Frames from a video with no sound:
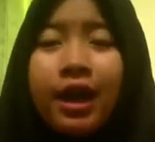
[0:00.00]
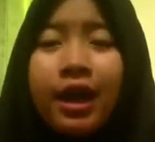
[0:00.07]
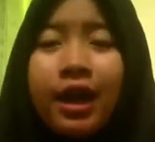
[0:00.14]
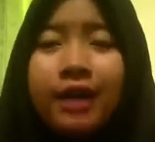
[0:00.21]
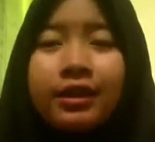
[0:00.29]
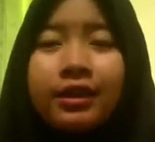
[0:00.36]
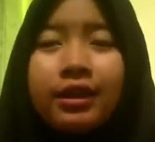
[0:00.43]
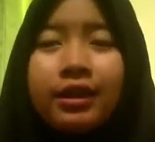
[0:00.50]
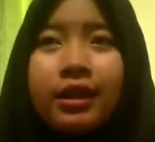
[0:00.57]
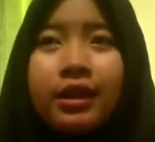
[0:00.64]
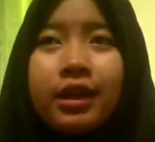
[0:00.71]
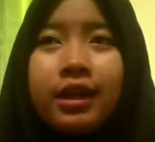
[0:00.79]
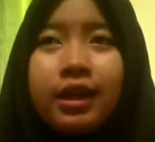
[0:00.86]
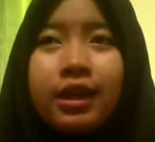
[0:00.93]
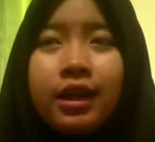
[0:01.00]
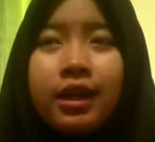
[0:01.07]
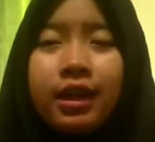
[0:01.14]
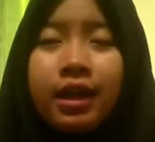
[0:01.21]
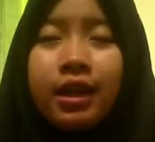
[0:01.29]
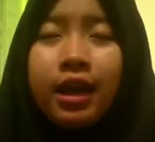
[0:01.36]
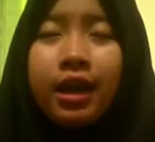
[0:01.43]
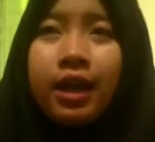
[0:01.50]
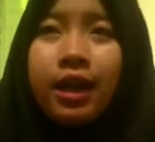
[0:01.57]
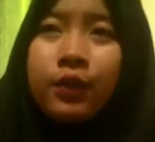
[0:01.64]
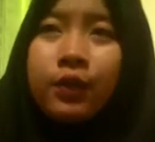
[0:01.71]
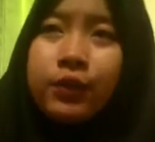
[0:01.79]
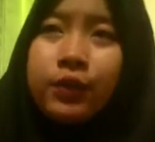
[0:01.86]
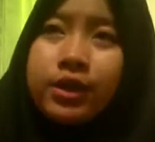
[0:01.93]
until
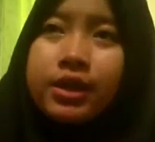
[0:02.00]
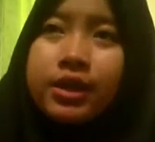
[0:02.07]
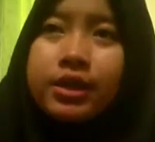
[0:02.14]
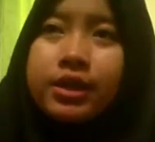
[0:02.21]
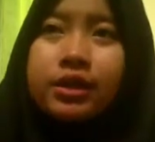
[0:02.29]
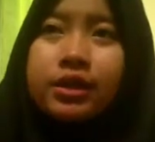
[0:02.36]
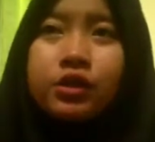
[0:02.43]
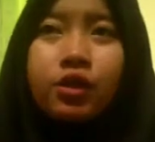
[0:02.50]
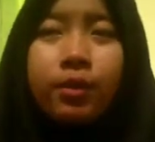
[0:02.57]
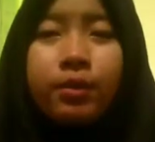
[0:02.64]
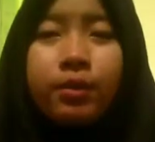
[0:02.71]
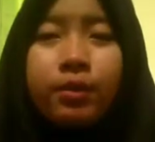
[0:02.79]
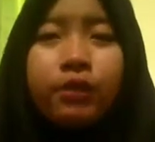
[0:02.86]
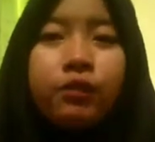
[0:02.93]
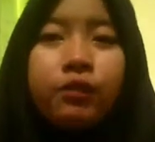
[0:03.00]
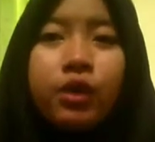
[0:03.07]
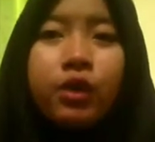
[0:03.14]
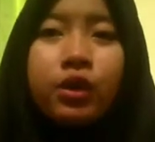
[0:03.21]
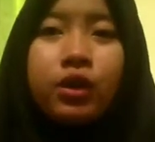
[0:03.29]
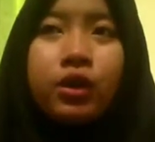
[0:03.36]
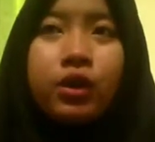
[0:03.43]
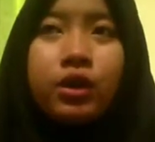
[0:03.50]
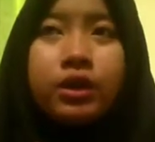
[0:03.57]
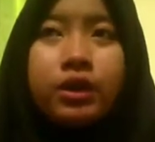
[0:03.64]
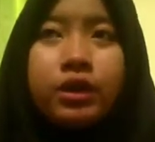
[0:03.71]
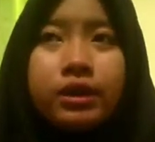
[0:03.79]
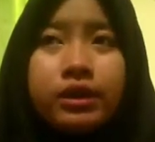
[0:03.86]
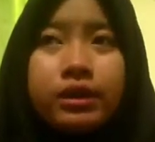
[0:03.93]
we stopped for
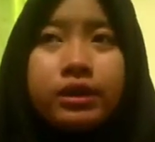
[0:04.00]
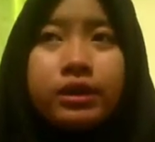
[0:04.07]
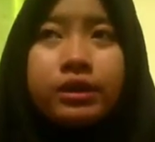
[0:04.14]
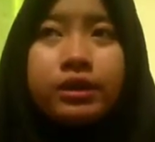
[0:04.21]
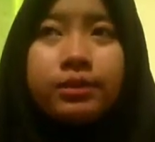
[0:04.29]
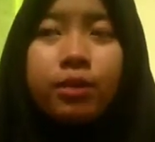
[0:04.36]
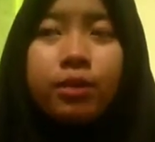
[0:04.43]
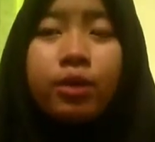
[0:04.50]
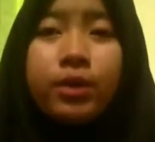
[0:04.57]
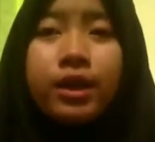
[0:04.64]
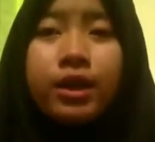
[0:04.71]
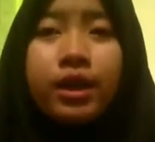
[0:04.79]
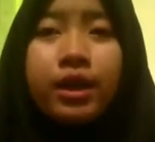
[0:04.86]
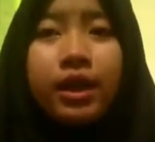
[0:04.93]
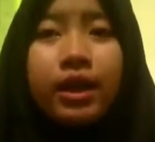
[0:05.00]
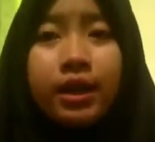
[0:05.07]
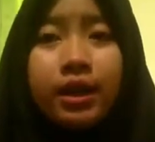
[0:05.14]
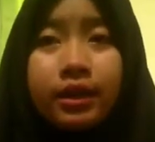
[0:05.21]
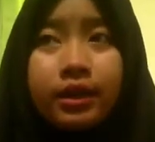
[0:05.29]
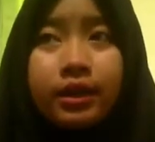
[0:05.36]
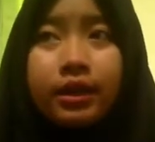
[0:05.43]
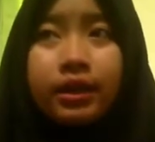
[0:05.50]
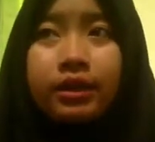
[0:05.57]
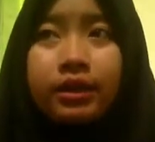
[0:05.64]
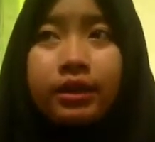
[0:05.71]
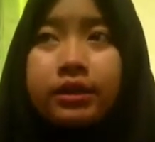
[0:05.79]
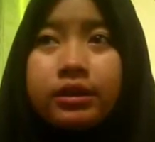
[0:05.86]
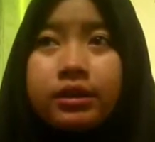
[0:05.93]
a moment at
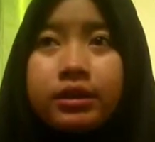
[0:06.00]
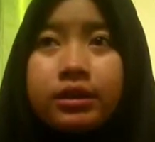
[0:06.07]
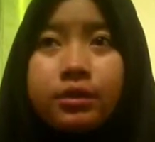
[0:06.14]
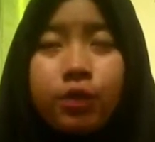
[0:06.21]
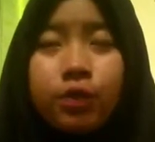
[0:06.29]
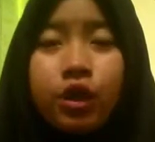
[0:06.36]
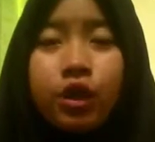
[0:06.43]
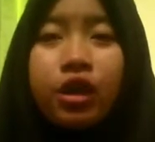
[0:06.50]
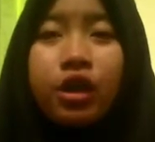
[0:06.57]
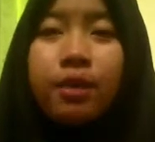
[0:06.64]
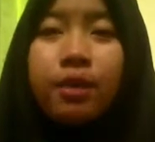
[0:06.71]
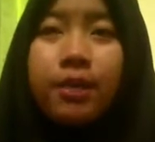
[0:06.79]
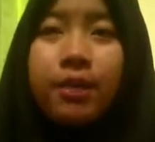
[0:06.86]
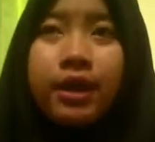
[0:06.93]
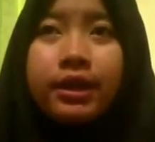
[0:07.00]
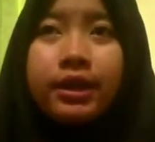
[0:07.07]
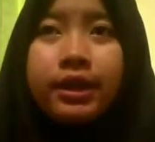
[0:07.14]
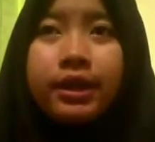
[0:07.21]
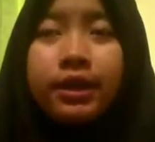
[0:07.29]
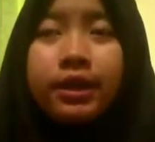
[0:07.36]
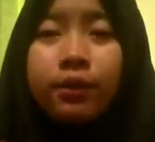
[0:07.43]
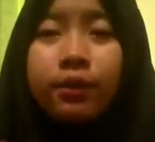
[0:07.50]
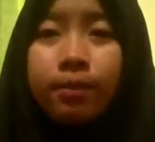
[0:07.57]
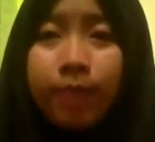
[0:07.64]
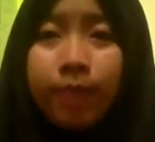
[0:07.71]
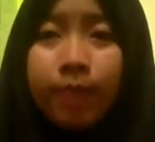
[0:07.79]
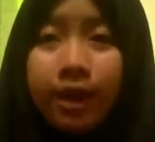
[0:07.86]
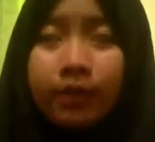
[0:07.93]
a small playing
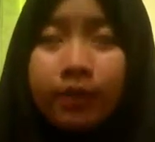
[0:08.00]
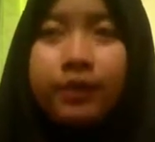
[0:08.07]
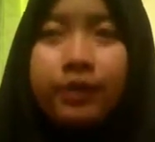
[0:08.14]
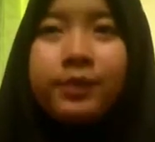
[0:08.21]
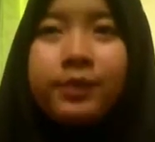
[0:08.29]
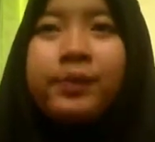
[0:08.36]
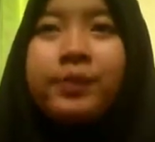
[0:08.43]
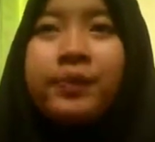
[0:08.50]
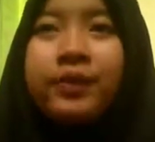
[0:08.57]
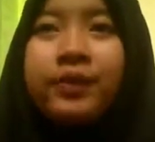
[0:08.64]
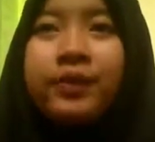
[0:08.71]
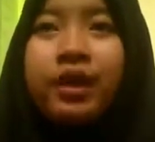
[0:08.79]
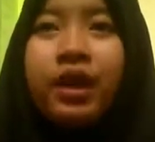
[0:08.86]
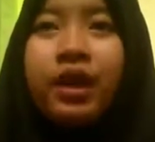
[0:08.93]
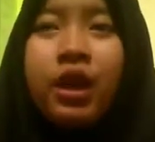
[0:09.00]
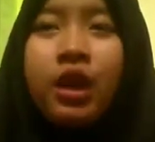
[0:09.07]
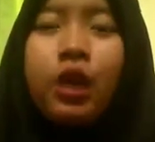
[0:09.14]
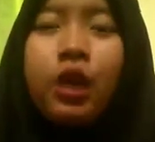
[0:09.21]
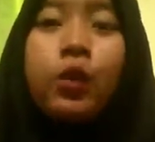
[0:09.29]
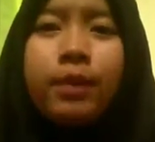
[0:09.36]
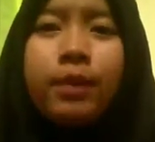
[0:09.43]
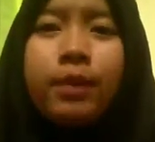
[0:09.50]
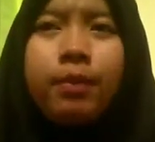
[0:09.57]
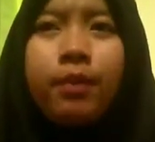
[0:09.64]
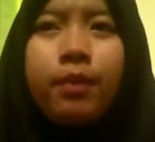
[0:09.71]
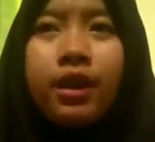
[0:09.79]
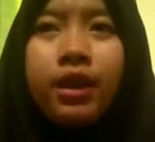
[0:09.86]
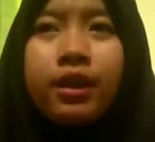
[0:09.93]
park. We
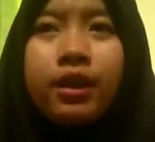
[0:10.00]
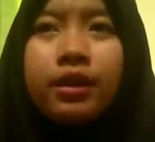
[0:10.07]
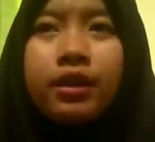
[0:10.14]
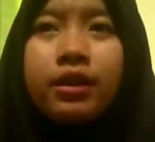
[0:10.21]
played